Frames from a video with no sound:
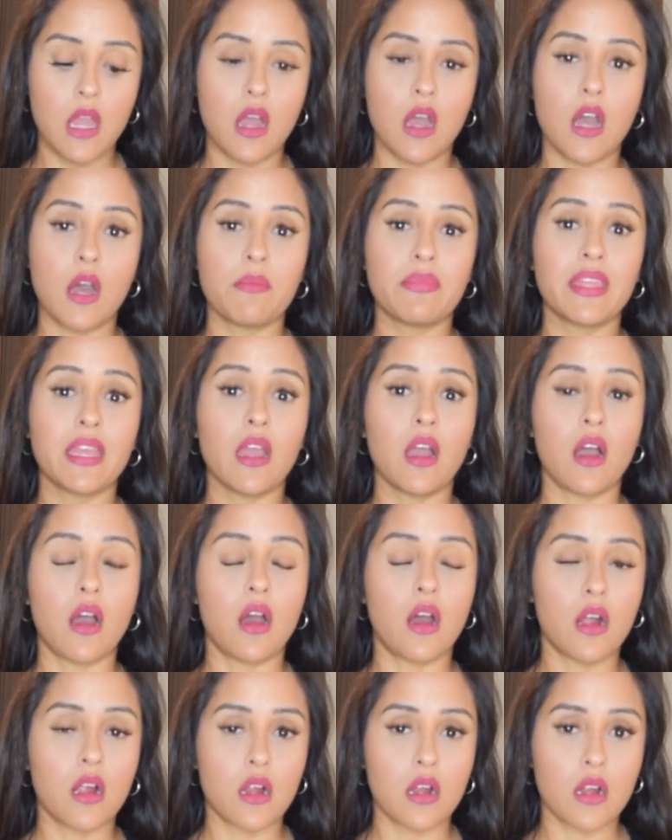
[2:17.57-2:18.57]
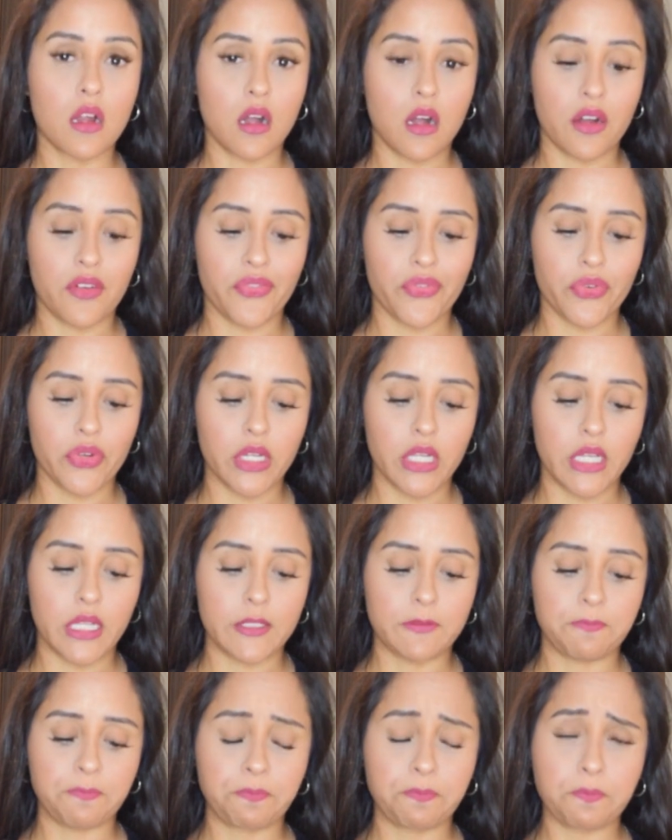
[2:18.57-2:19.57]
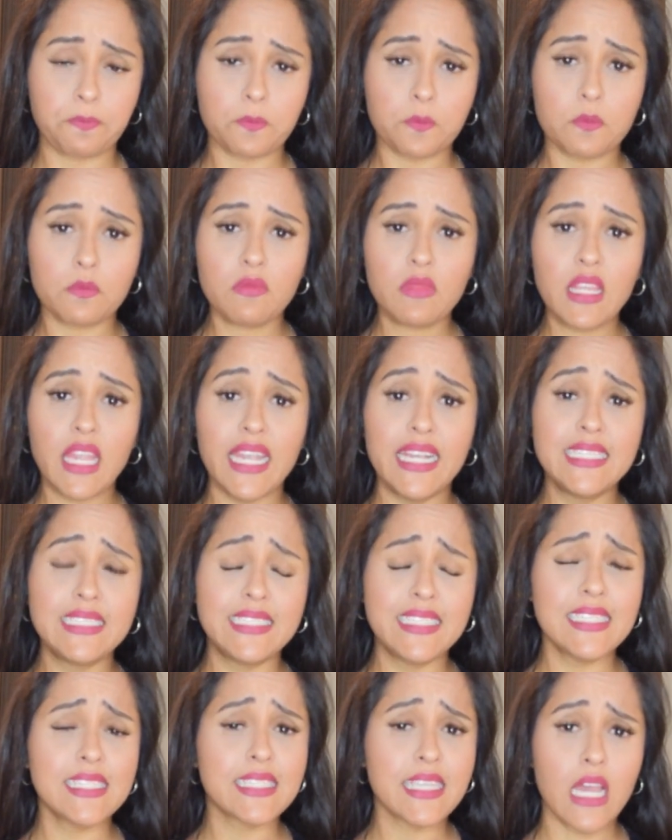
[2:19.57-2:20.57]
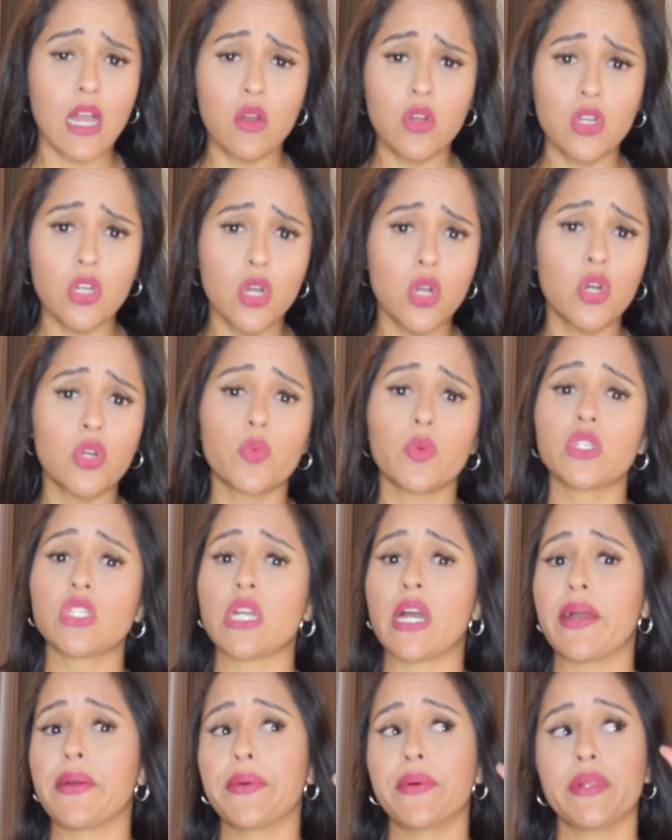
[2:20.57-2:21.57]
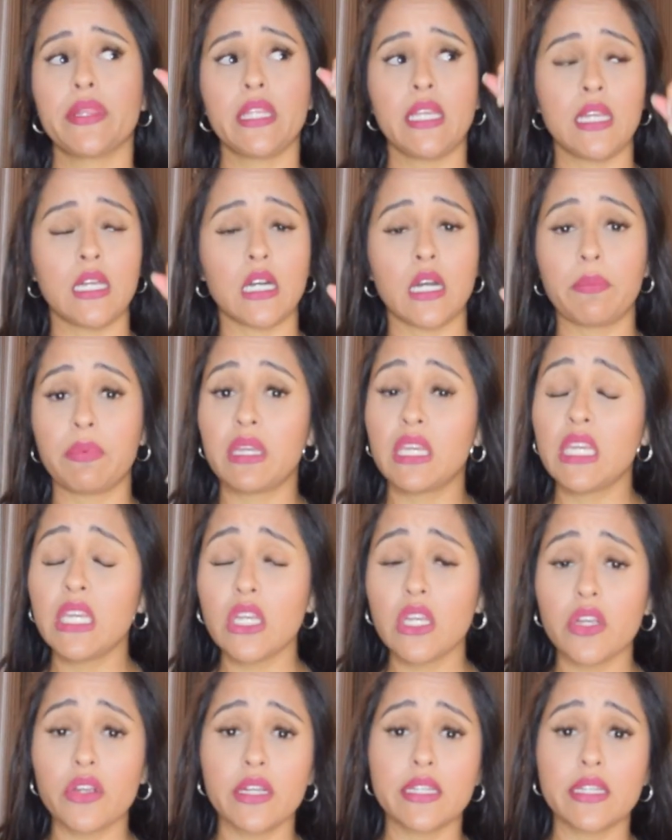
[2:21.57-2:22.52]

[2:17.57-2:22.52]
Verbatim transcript: Um, they are offering a discount code, which I will link up here.